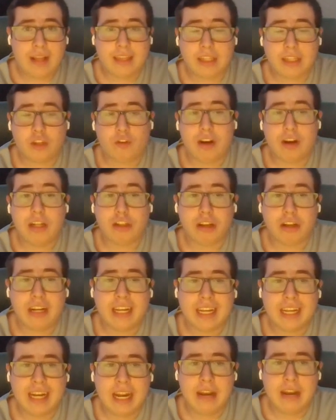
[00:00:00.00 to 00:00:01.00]
think the Rays are going
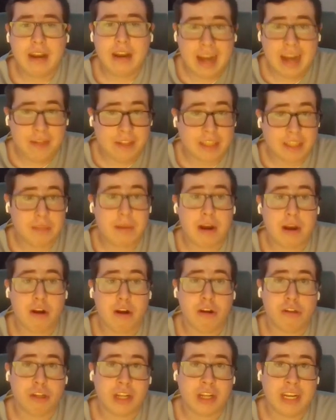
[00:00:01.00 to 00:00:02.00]
to get in, and I think the
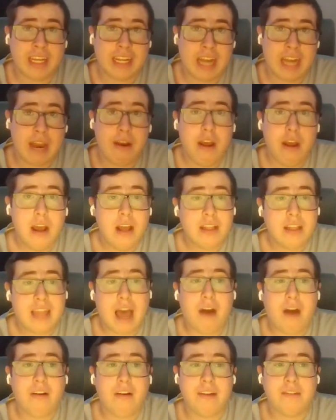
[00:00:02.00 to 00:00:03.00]
Mariners are going to get in.
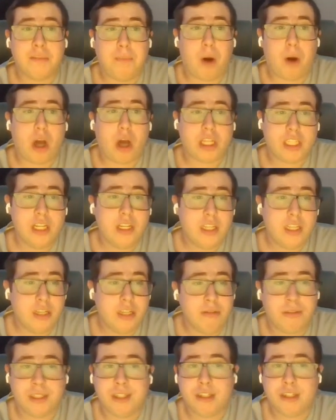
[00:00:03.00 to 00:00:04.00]
That leaves Boston,
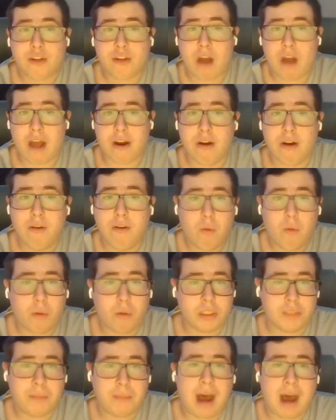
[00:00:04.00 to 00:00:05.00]
Houston, Toronto,
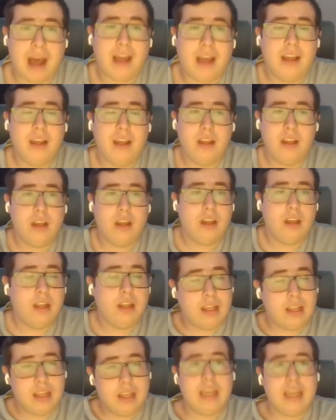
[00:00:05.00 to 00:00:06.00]
one spot.
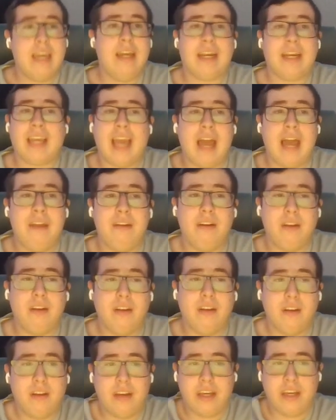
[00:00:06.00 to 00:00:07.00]
And again,
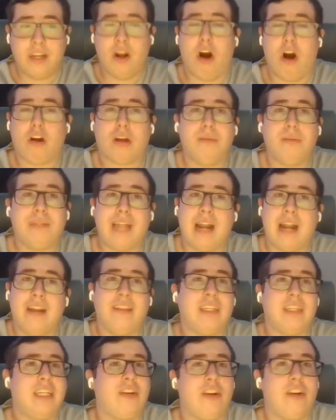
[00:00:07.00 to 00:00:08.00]
it all comes down
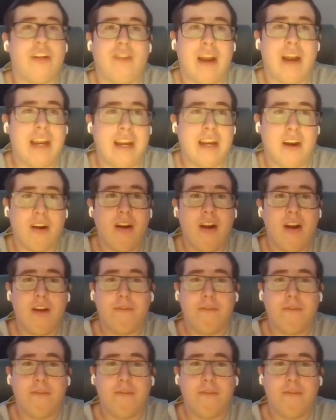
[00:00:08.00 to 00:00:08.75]
to the series right here.